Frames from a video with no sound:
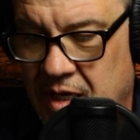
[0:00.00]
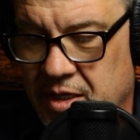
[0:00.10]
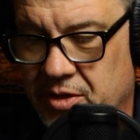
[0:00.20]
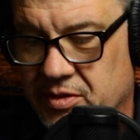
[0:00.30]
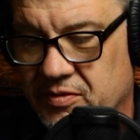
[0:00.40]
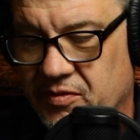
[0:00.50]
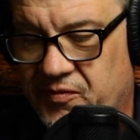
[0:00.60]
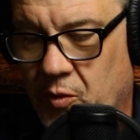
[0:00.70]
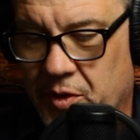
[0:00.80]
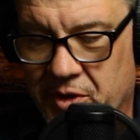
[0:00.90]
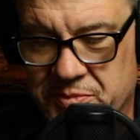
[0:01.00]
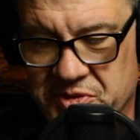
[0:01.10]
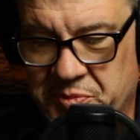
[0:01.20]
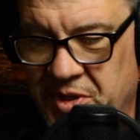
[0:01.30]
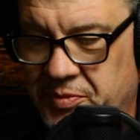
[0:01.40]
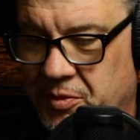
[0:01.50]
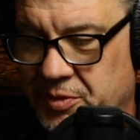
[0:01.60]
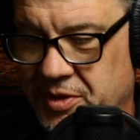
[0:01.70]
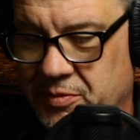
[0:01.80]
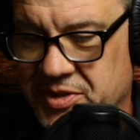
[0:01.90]
the four groups of people
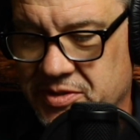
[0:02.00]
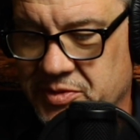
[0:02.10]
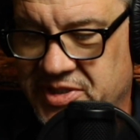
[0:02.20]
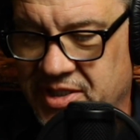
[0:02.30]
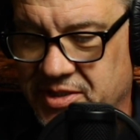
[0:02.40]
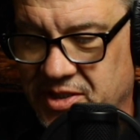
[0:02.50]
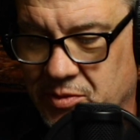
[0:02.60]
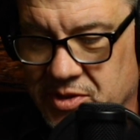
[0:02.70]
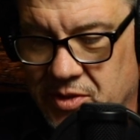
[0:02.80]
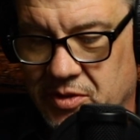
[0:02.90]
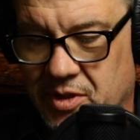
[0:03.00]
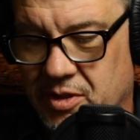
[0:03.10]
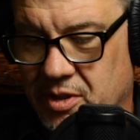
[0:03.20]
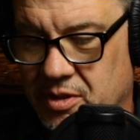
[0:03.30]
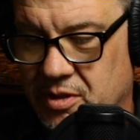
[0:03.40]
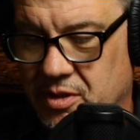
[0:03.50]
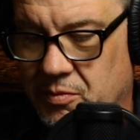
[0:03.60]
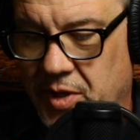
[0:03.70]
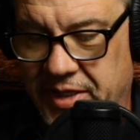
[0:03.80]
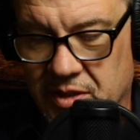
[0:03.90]
we tend to deal with are the
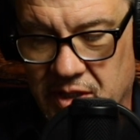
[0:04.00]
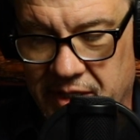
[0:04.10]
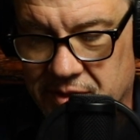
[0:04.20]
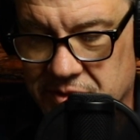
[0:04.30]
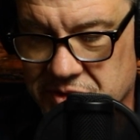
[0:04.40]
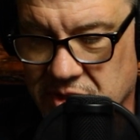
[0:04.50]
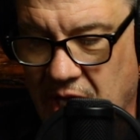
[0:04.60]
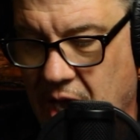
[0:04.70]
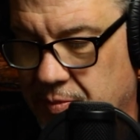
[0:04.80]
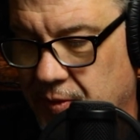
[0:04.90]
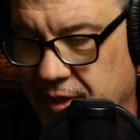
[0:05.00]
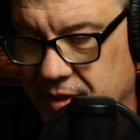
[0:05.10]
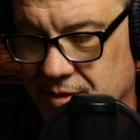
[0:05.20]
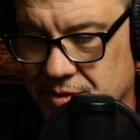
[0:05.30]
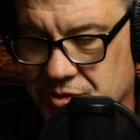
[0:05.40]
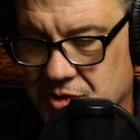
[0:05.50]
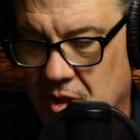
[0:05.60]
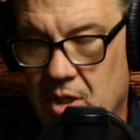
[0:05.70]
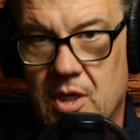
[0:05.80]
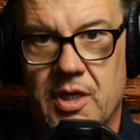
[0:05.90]
regulators, the operators,
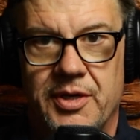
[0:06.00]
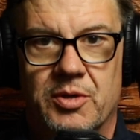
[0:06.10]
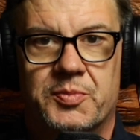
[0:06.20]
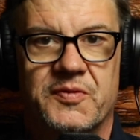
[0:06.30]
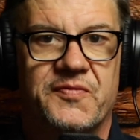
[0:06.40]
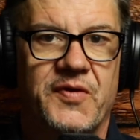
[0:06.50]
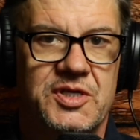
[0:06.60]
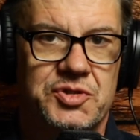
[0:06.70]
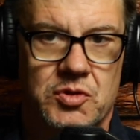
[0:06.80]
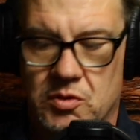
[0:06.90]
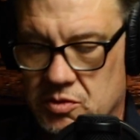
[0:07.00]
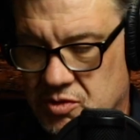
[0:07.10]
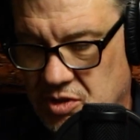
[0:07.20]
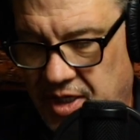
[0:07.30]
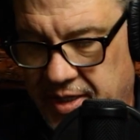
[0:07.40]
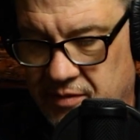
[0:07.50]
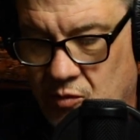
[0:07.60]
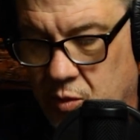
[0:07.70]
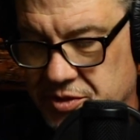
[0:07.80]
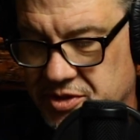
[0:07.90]
professionals, and of
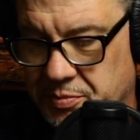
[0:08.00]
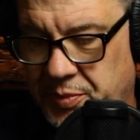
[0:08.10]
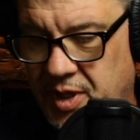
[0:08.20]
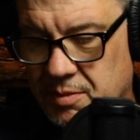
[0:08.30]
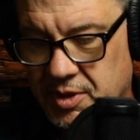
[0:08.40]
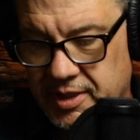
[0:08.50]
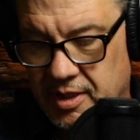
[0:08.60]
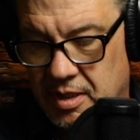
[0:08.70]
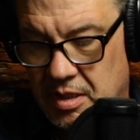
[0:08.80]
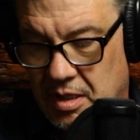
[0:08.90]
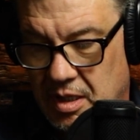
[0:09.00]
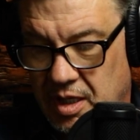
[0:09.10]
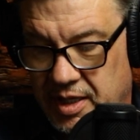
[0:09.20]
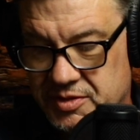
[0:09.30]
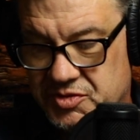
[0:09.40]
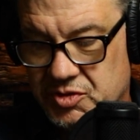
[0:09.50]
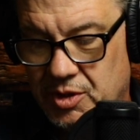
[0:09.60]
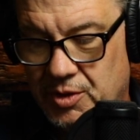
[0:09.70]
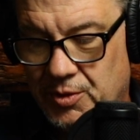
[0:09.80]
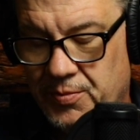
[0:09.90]
course the public. And
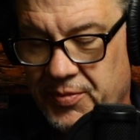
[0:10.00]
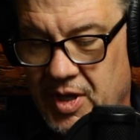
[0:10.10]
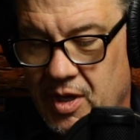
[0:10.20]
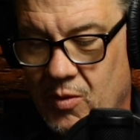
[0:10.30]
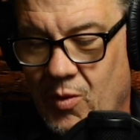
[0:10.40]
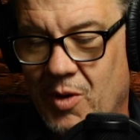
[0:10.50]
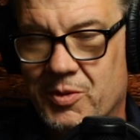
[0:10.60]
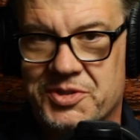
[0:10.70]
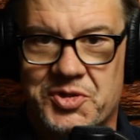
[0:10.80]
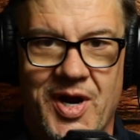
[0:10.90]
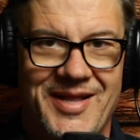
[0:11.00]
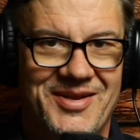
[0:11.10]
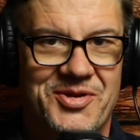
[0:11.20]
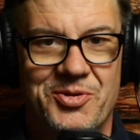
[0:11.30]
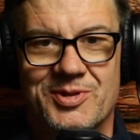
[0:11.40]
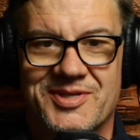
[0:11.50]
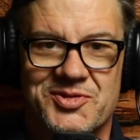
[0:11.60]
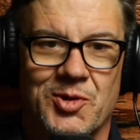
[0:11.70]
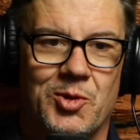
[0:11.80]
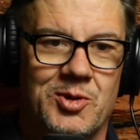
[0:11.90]
so what we're trying to do with this
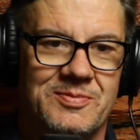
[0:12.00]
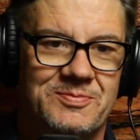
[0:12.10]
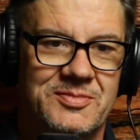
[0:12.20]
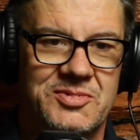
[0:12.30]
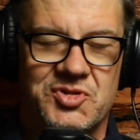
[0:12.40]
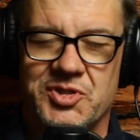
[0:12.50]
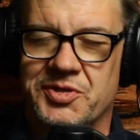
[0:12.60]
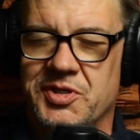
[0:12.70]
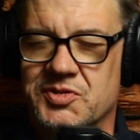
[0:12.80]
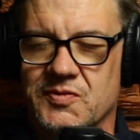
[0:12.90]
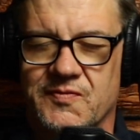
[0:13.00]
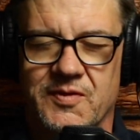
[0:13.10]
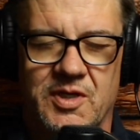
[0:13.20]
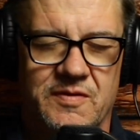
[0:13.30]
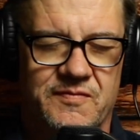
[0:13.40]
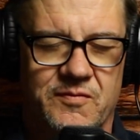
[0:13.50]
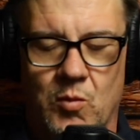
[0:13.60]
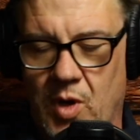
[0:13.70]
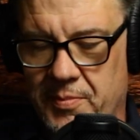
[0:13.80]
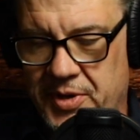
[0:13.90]
whole series of
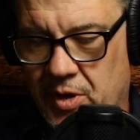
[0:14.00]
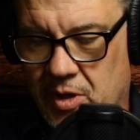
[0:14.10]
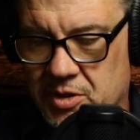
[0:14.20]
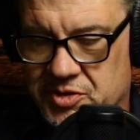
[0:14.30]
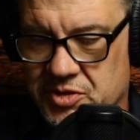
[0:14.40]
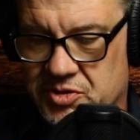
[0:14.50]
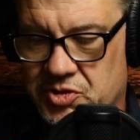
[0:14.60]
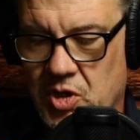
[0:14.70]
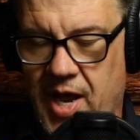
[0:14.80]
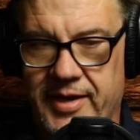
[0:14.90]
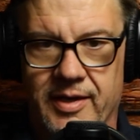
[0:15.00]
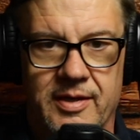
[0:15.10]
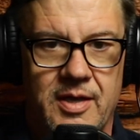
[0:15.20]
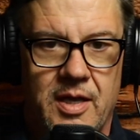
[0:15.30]
webinars is try to